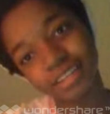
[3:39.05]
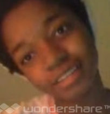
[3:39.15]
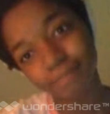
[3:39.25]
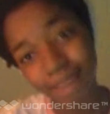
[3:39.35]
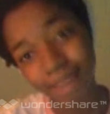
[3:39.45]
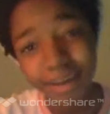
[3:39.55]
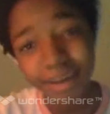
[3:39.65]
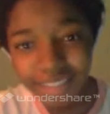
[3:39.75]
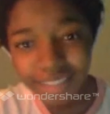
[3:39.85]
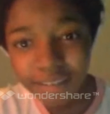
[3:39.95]
and some
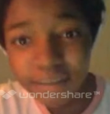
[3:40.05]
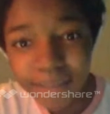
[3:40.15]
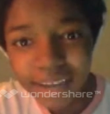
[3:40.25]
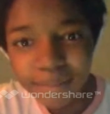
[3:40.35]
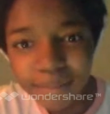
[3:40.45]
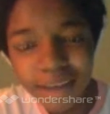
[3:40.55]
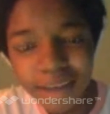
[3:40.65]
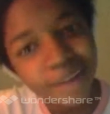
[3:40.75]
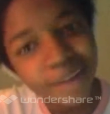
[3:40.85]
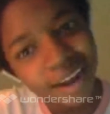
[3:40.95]
makeup, because I haven't done makeup
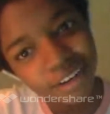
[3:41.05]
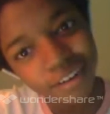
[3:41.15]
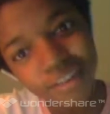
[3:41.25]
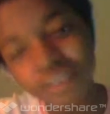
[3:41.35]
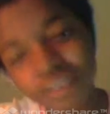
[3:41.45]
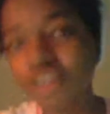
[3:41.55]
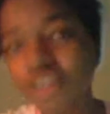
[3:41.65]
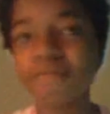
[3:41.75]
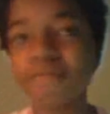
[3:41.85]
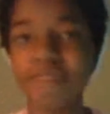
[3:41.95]
yet, but I have done
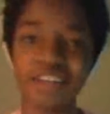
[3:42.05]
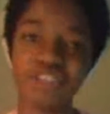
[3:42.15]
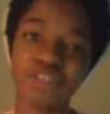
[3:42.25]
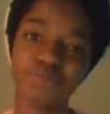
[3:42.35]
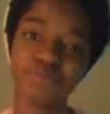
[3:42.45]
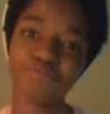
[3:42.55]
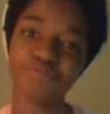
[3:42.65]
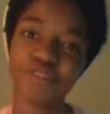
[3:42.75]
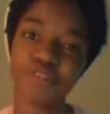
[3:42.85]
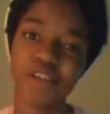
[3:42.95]
a lot of fashion.